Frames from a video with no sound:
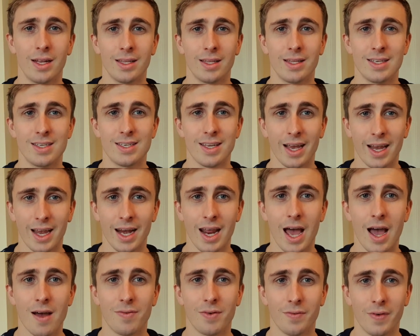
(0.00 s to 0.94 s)
the second
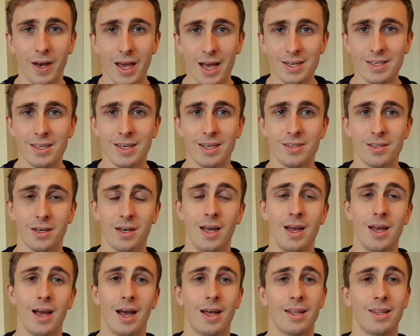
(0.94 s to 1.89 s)
half of last season,
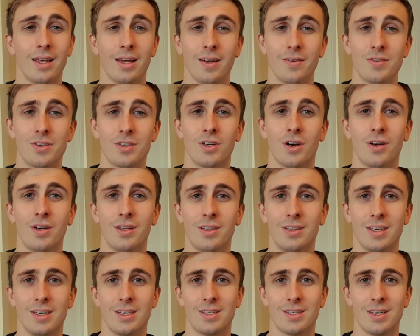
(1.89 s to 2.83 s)
and they have
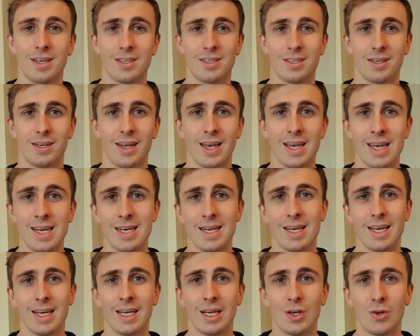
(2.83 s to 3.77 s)
started this season
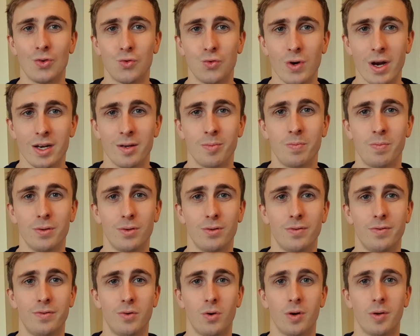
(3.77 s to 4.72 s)
in incredible
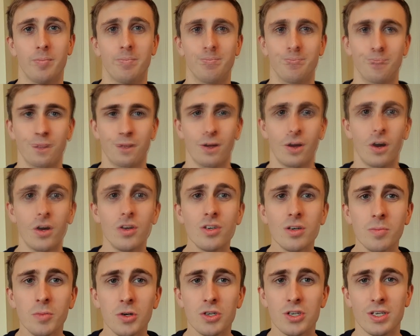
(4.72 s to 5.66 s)
form.
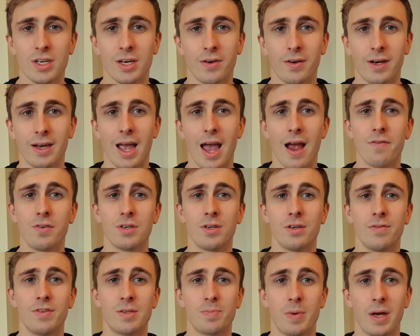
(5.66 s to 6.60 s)
Under Moshiri, Everton
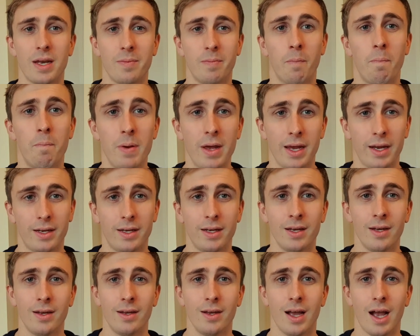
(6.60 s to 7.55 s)
have spent big.
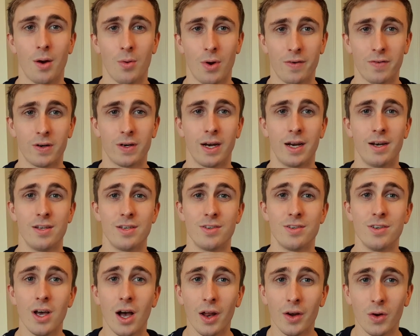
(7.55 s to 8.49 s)
However, it
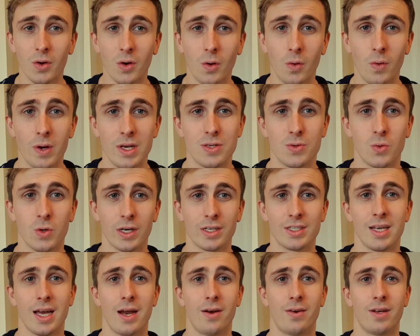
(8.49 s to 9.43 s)
has not always
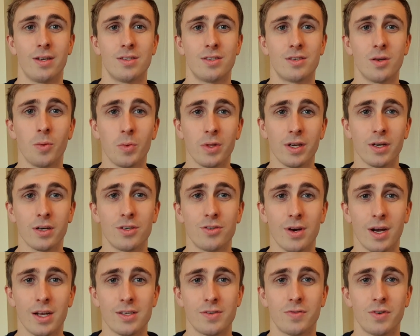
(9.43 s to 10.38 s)
worked out, and some of their
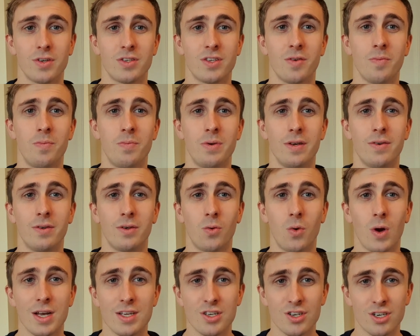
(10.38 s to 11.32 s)
transfers have been
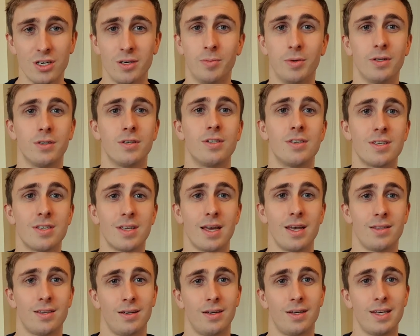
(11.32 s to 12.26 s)
questionable, to
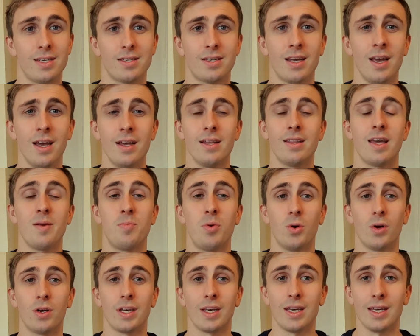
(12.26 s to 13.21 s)
say the least. They
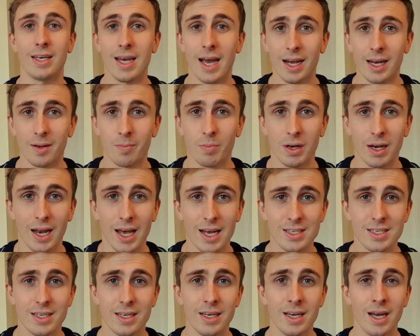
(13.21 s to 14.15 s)
bought Yannick
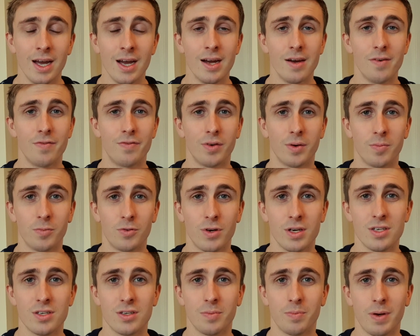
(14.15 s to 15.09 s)
Bolasie from
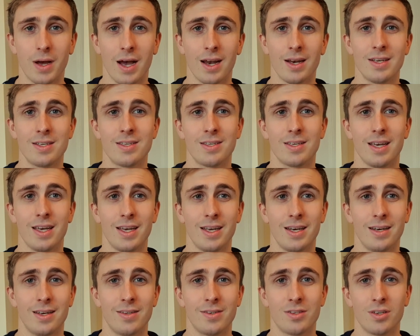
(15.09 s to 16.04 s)
Crystal Palace
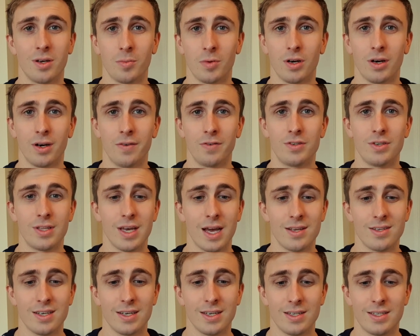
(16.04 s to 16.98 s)
in the summer of
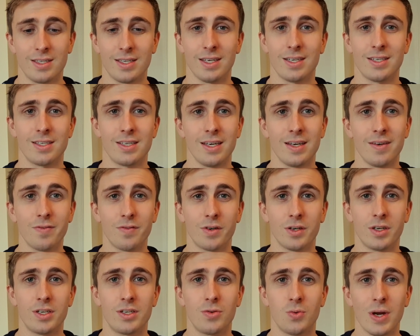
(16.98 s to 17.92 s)
2016
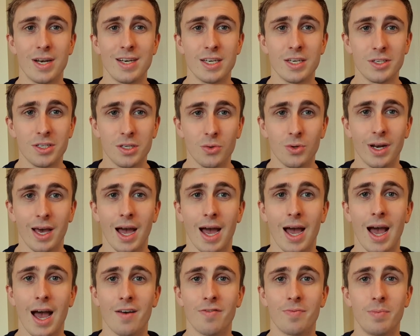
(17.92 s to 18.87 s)
for
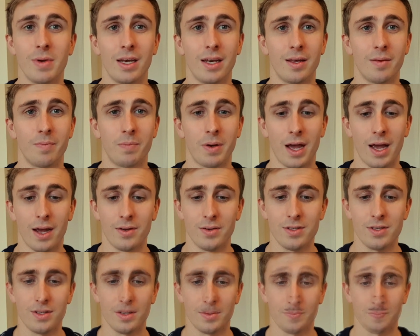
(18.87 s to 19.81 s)
£22.5 million.
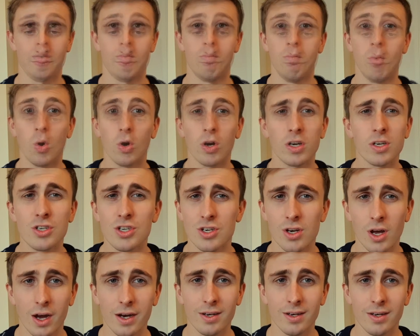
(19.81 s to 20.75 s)
Morgan
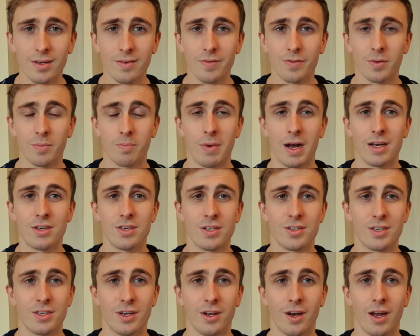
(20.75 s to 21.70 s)
Schneiderlin from
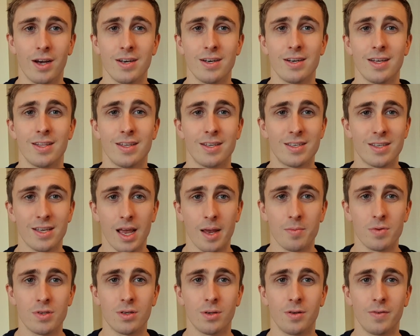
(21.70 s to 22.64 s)
Manchester United in the
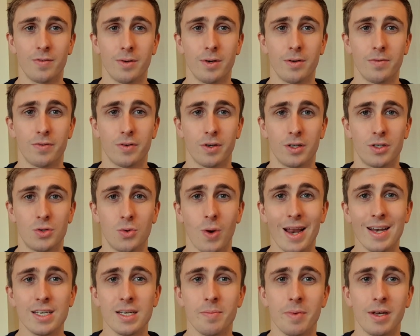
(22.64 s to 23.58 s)
same summer for
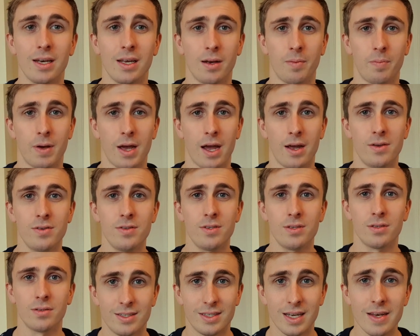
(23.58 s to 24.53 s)
£20 million.
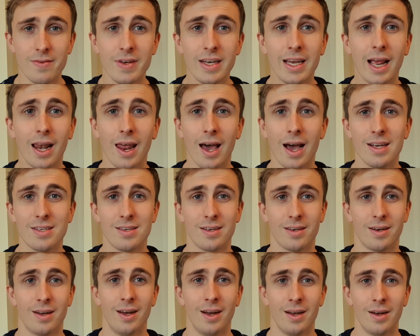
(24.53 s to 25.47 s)
Davy
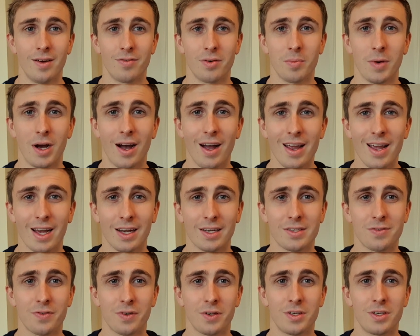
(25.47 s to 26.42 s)
Klaassen from
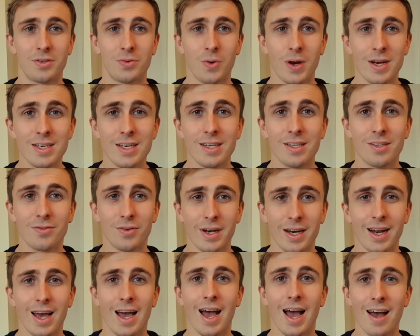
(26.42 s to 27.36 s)
Ajax for
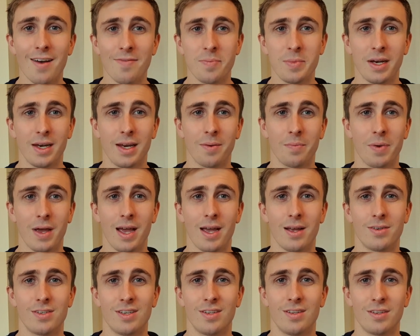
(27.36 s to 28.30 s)
£23.5 million
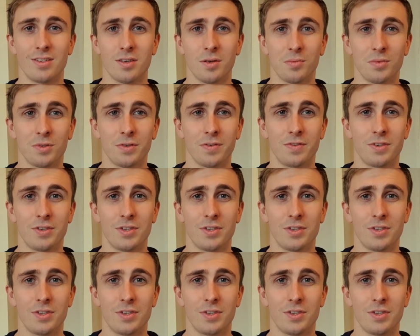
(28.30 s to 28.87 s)
in the summer of